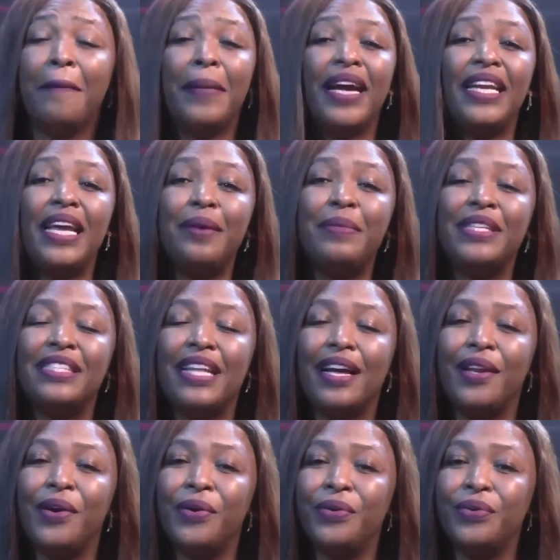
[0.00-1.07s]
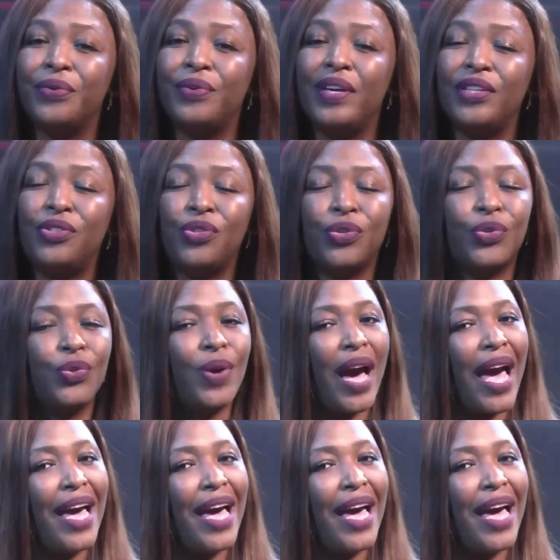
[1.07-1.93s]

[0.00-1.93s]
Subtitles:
My name is Nalong Urechukwu,